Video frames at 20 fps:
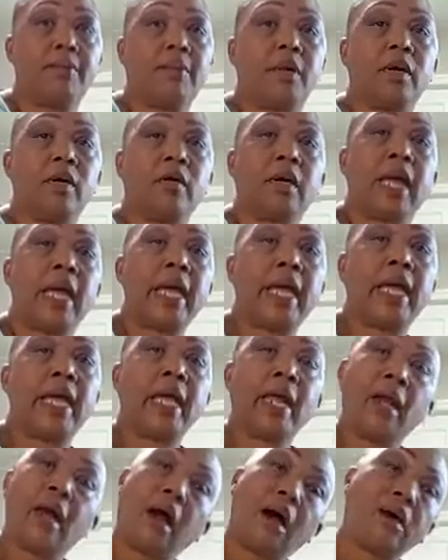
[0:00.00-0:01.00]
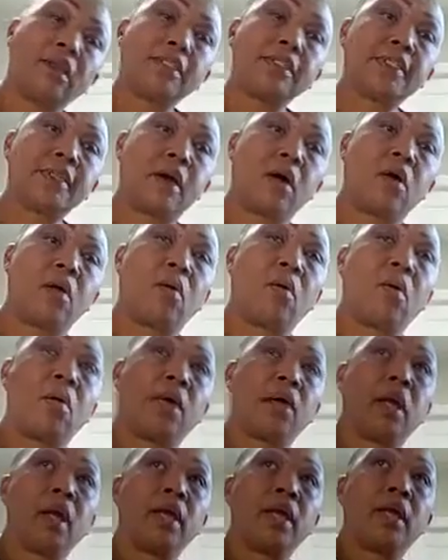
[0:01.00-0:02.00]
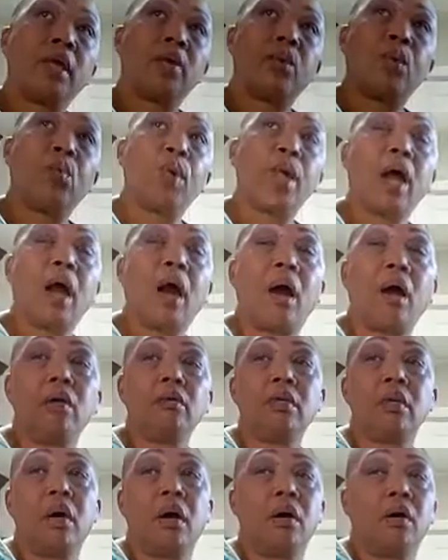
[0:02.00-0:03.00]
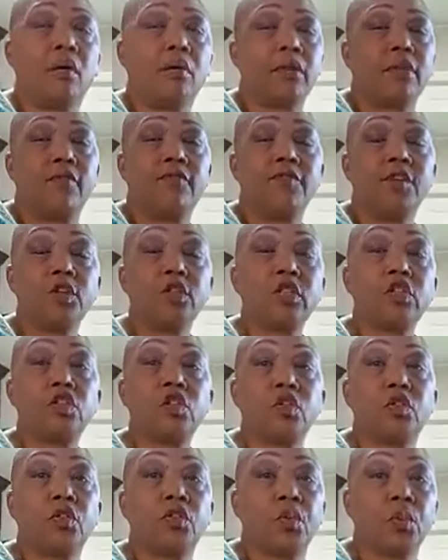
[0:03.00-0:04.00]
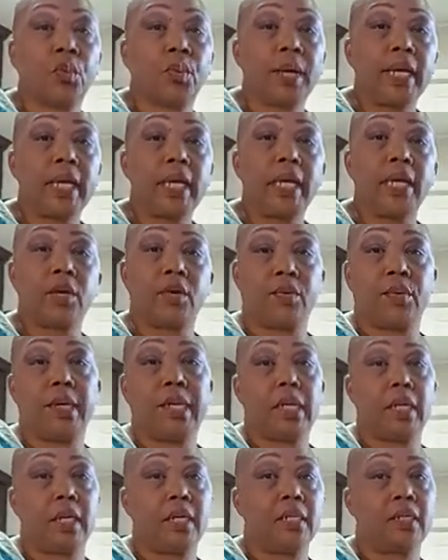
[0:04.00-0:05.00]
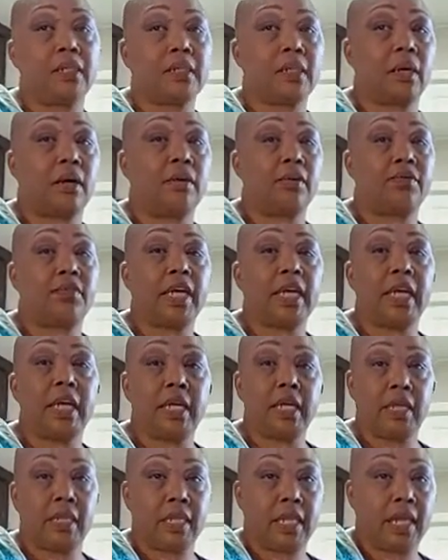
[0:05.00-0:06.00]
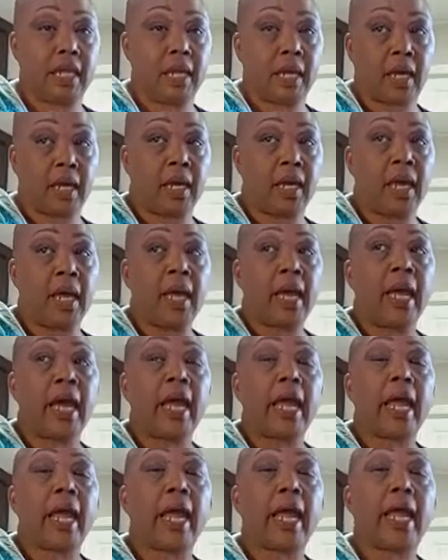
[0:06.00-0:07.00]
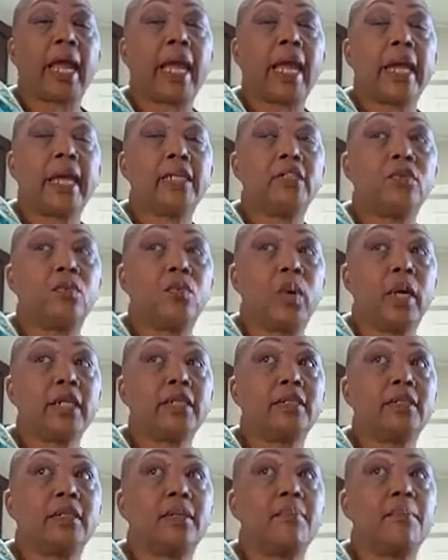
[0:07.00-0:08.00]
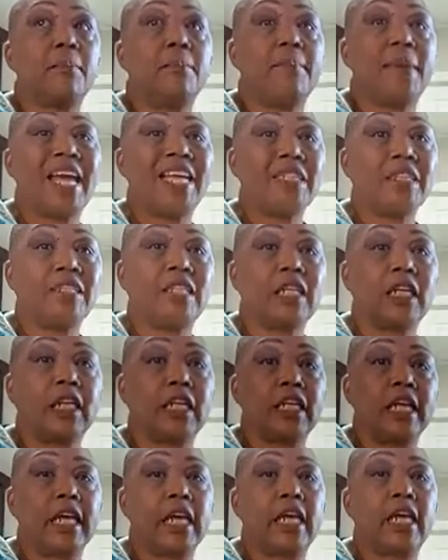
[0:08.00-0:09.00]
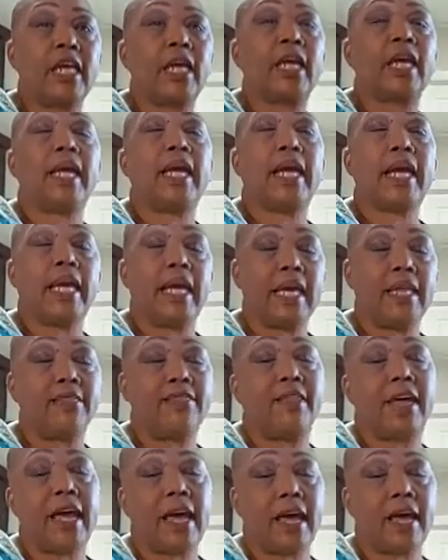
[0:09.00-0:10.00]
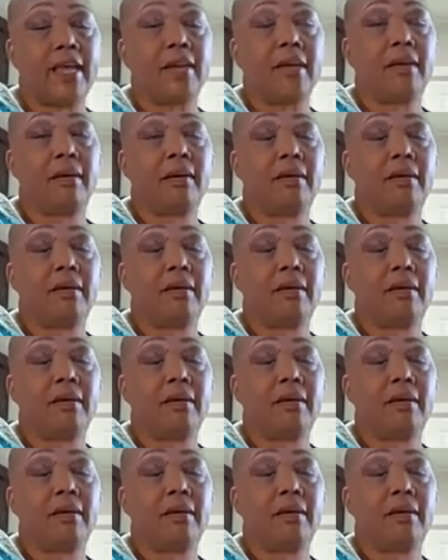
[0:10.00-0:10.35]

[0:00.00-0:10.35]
milk. And also, we all know the first three ingredients of anything is what's basically in that